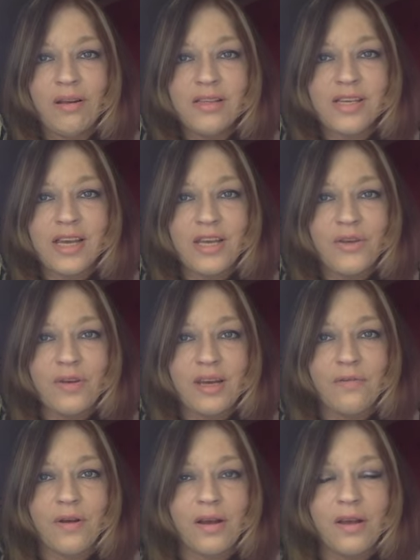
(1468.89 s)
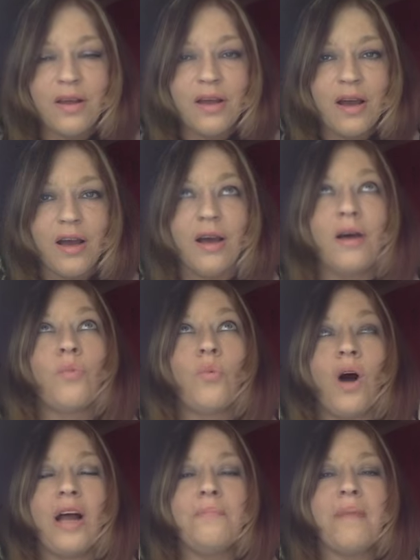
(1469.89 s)
See, you give a, a
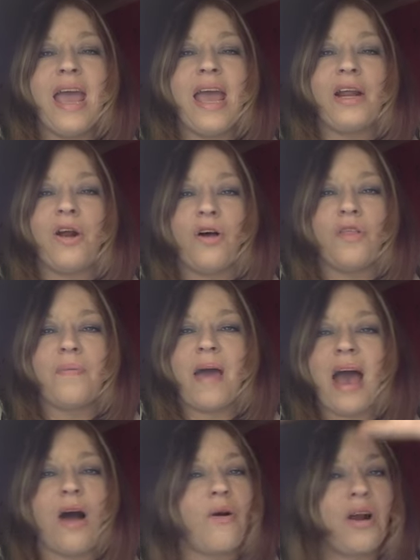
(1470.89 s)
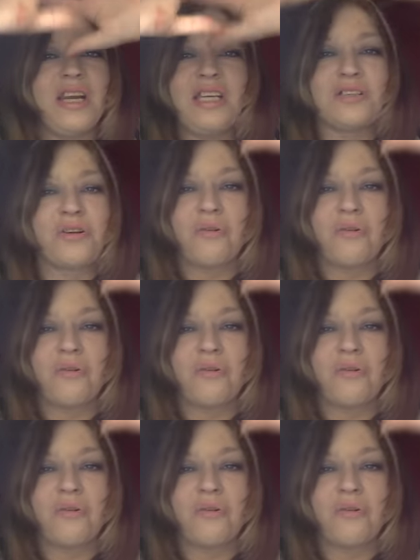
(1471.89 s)
one man all the power, and he's